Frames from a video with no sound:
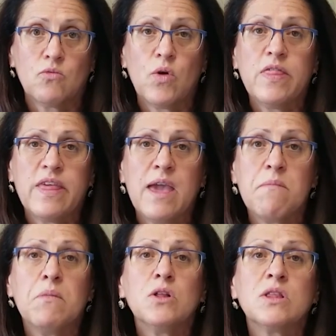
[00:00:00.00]
with a
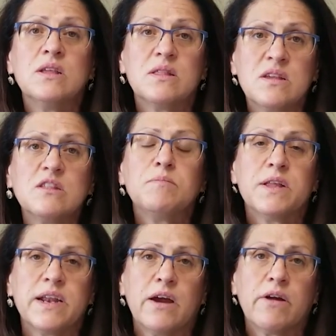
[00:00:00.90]

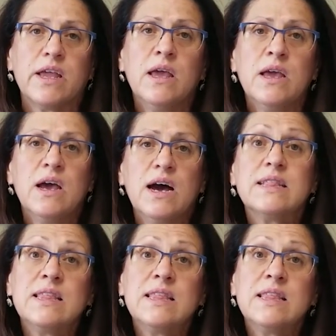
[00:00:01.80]
multidisciplinary uh,